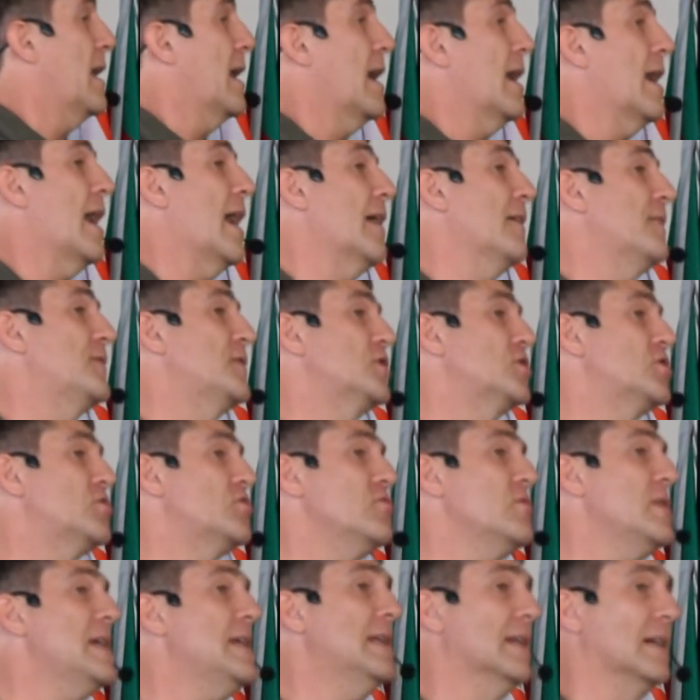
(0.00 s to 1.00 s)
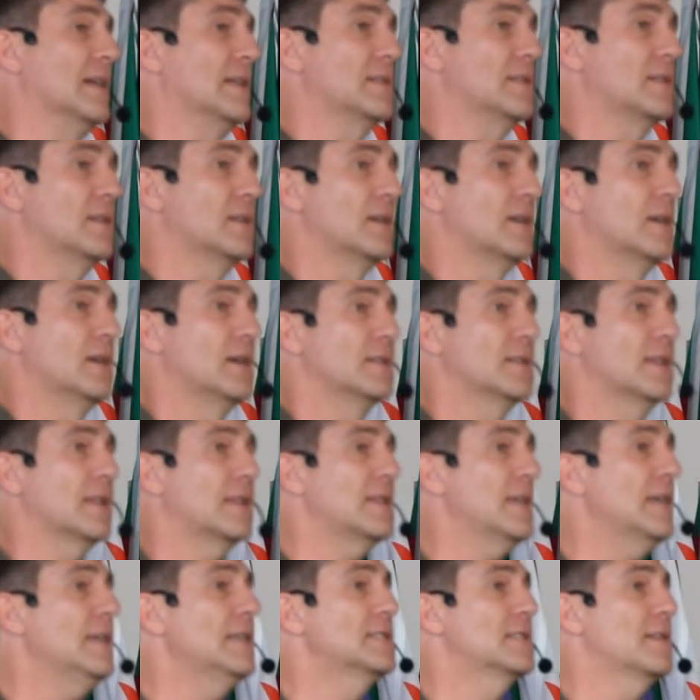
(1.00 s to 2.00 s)
have treated the
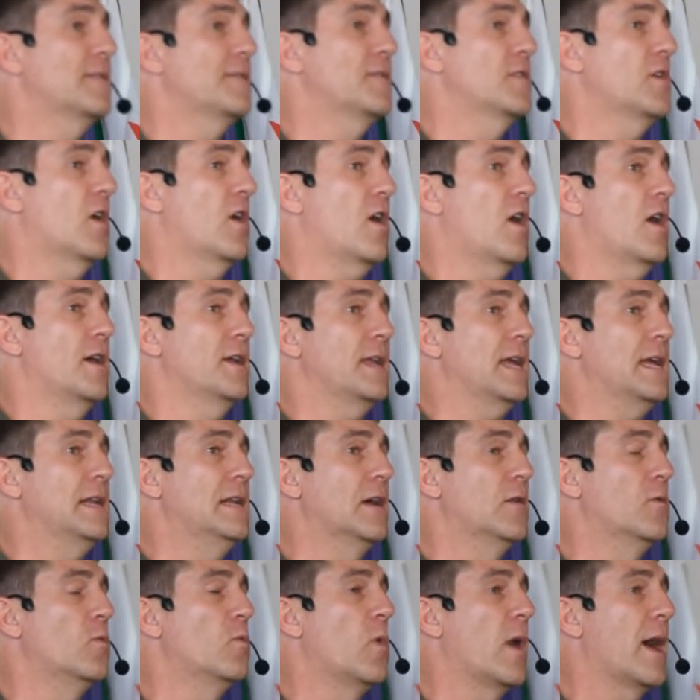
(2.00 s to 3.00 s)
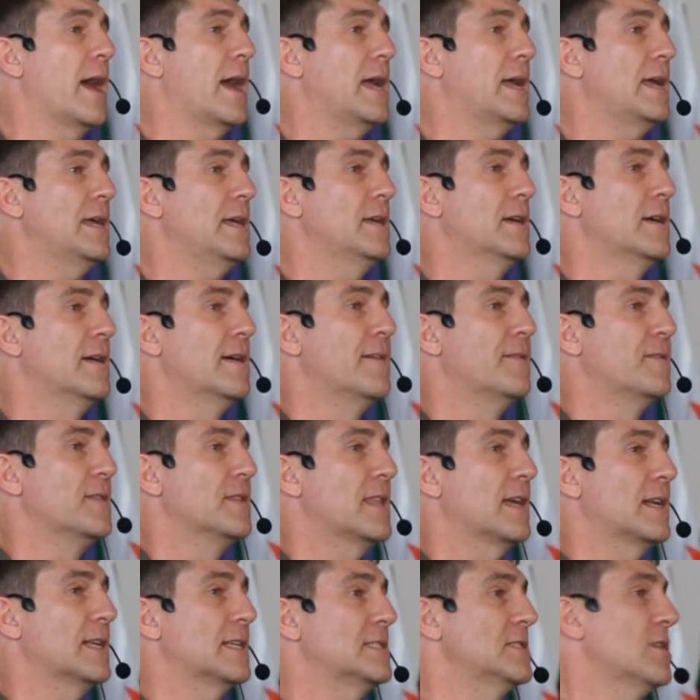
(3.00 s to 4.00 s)
things of God in a way
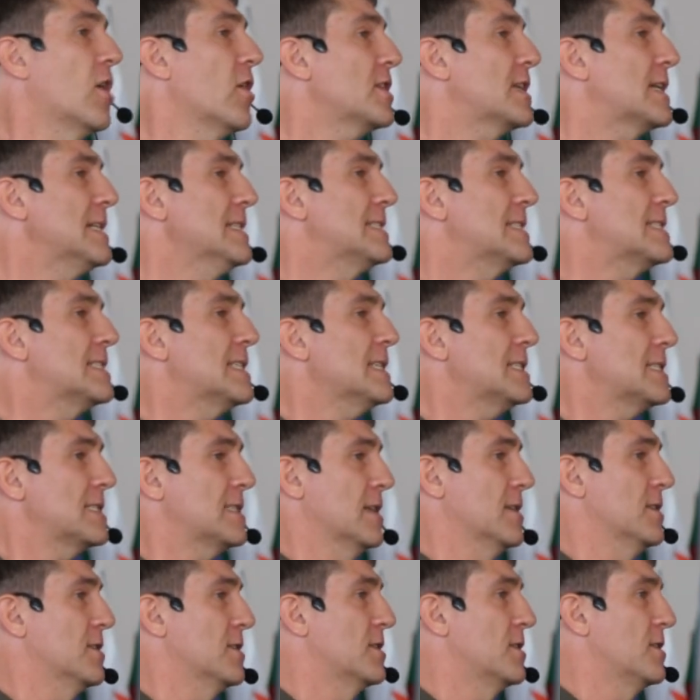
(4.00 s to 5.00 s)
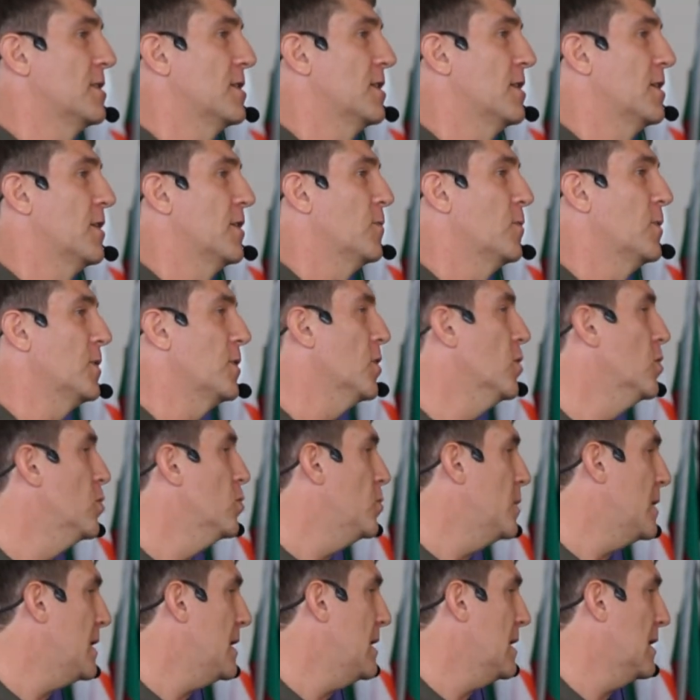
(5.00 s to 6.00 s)
that is not consistent with
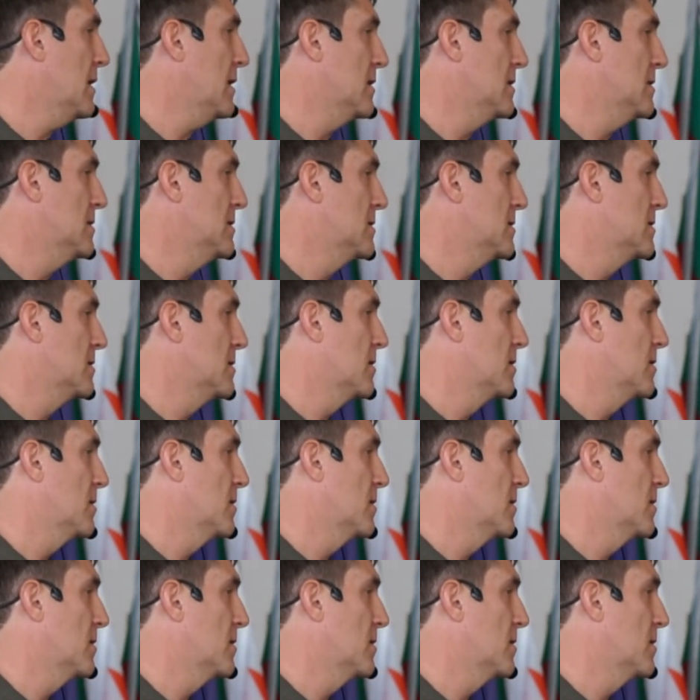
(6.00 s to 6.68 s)
who He is.